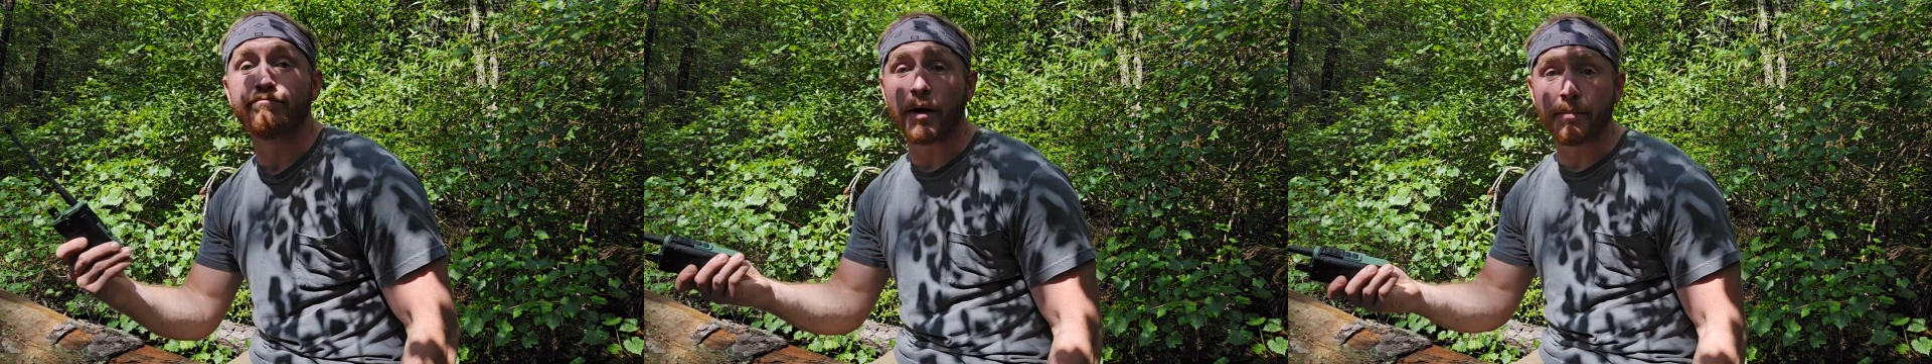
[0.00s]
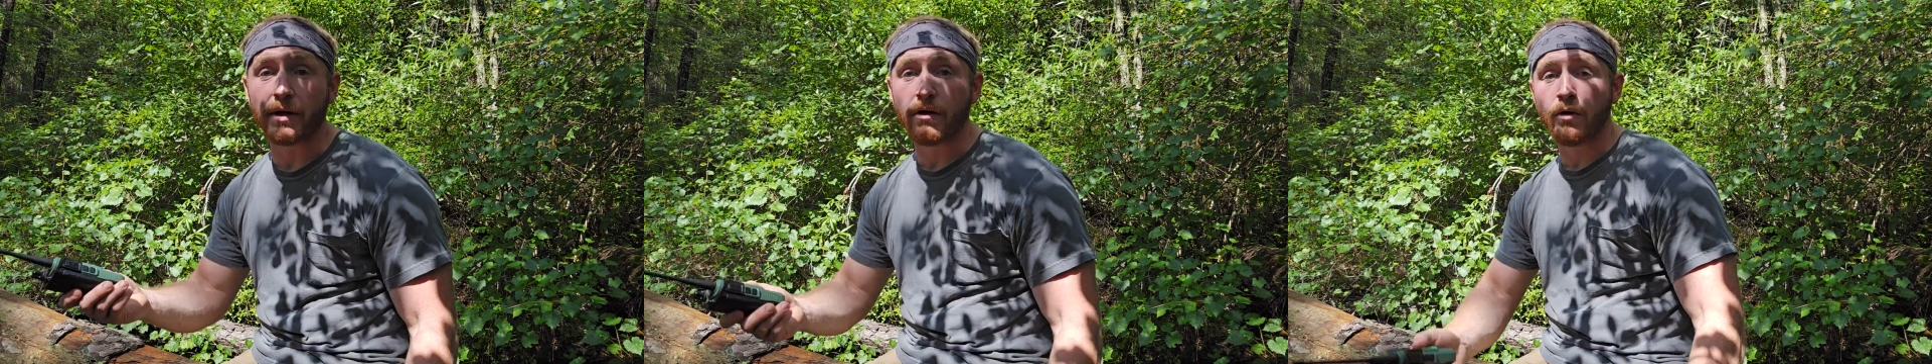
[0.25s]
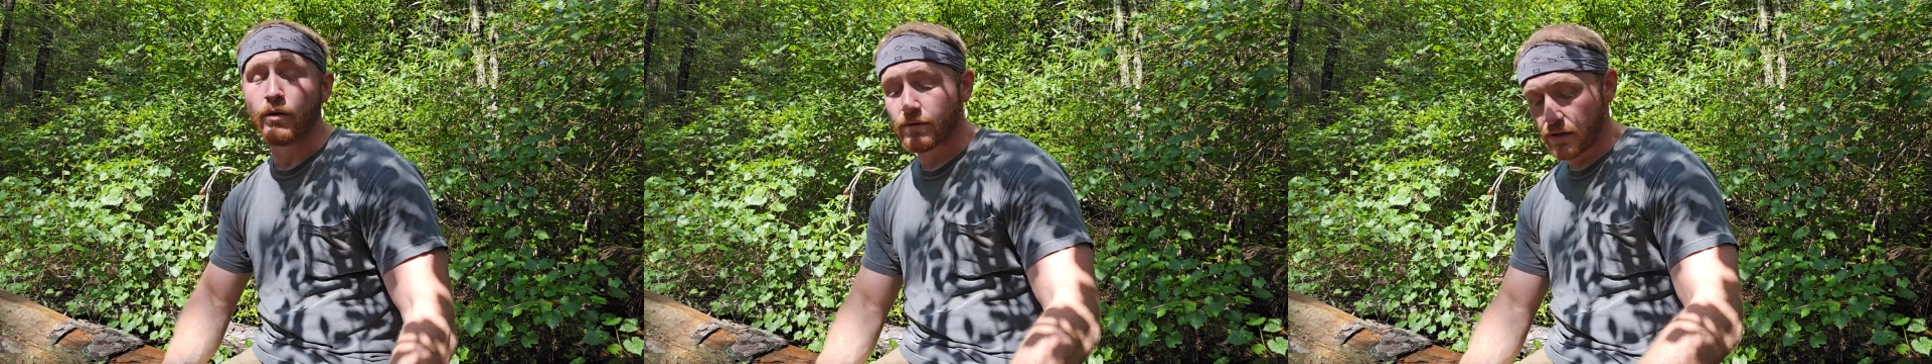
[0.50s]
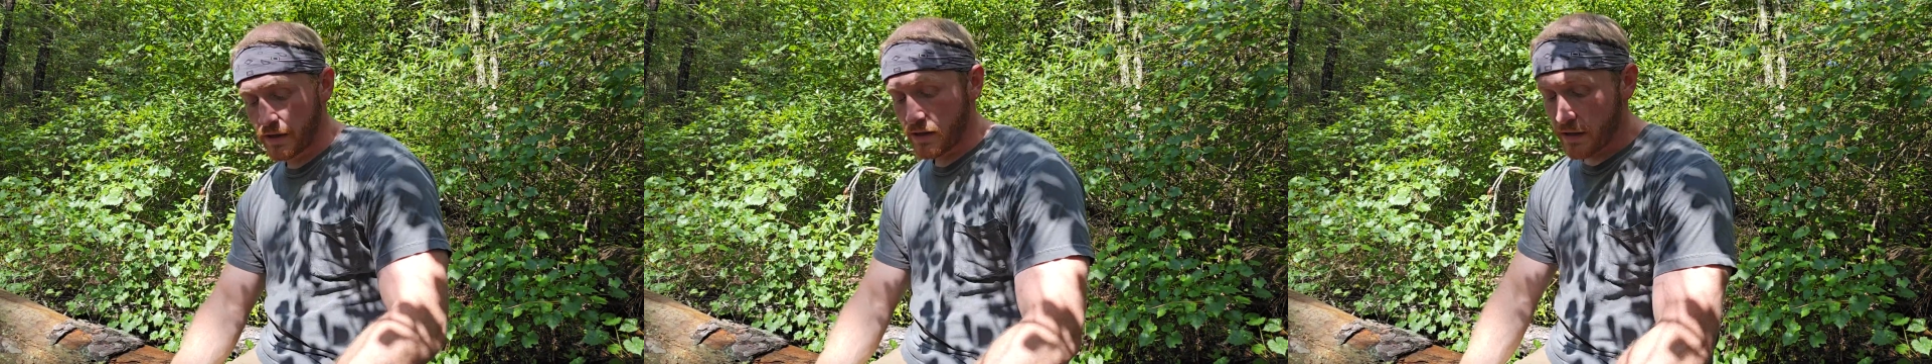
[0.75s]
bump it on
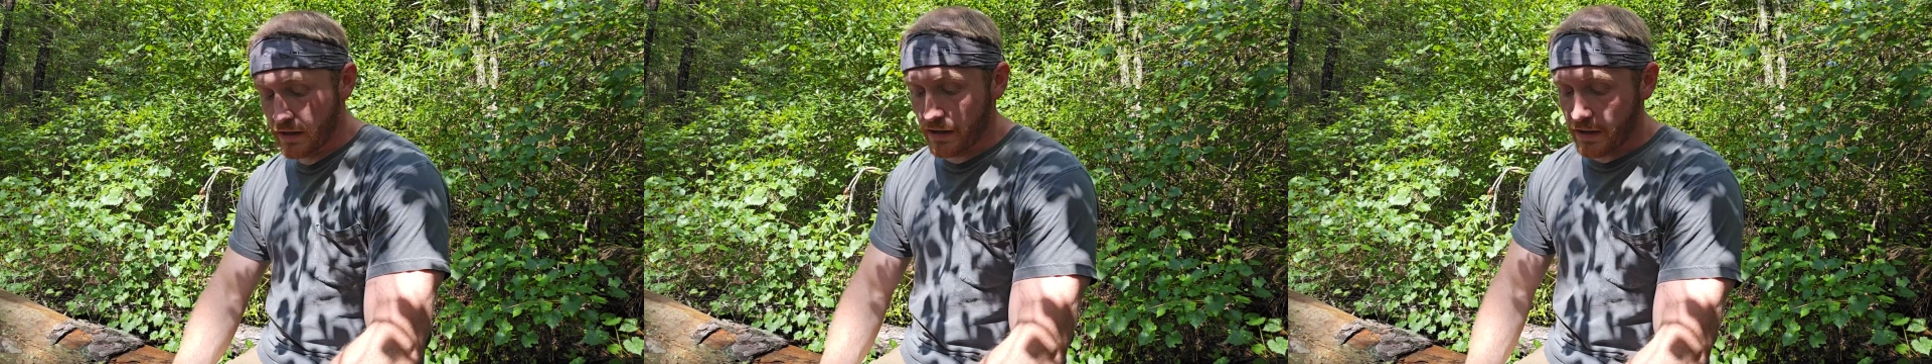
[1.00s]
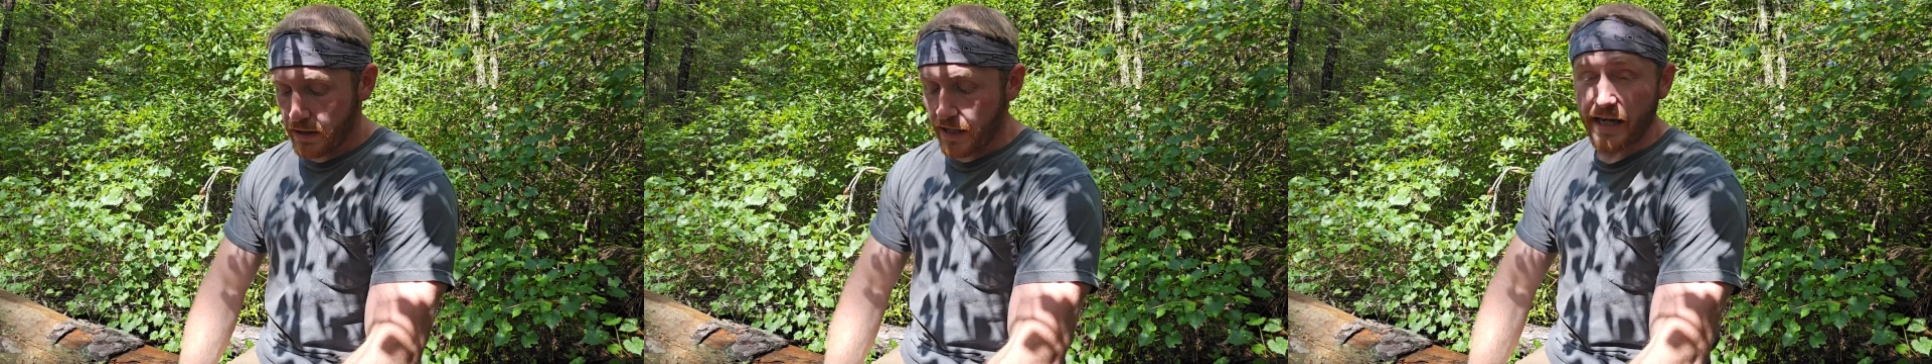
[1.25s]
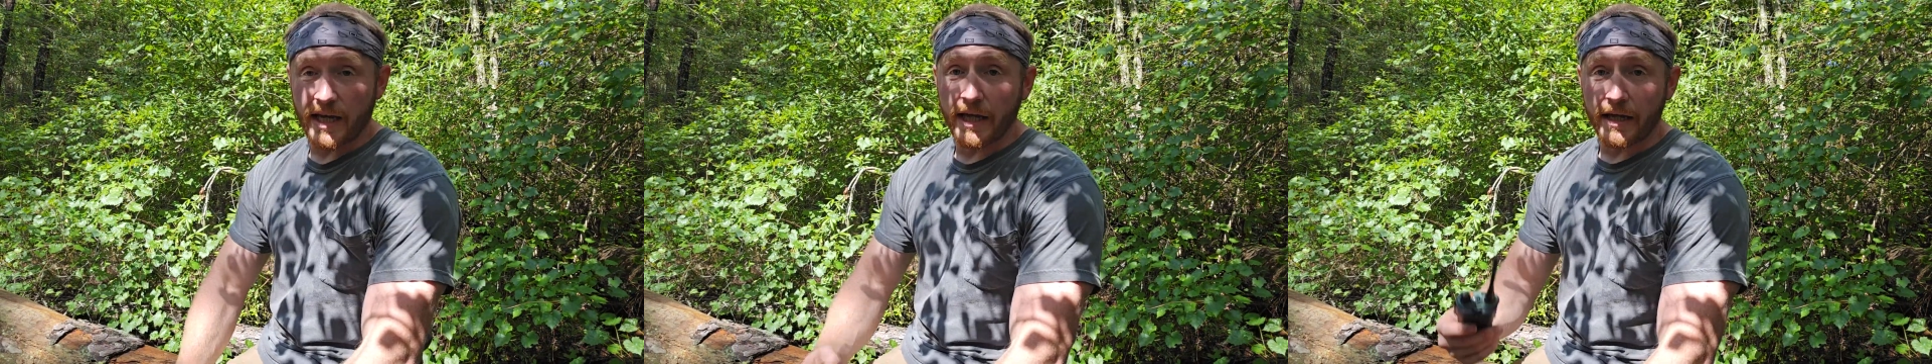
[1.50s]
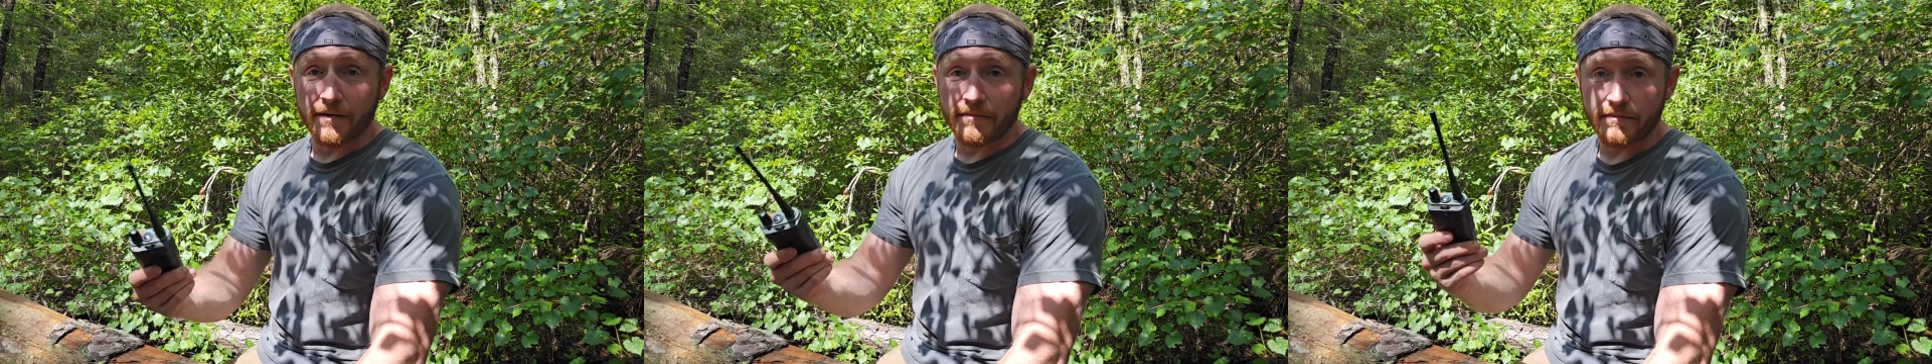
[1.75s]

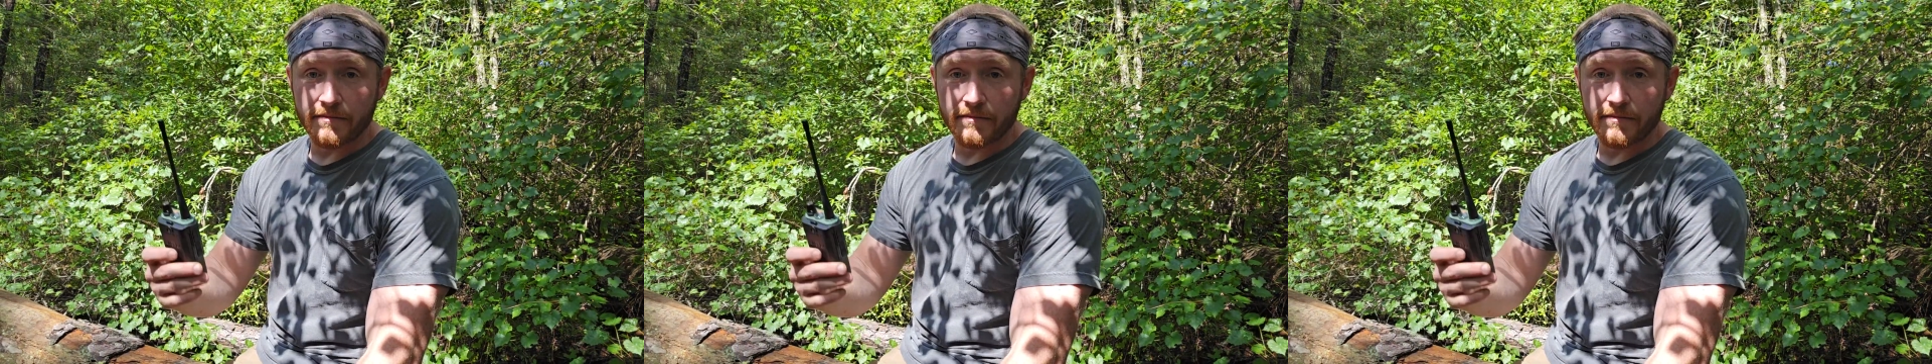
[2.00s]
and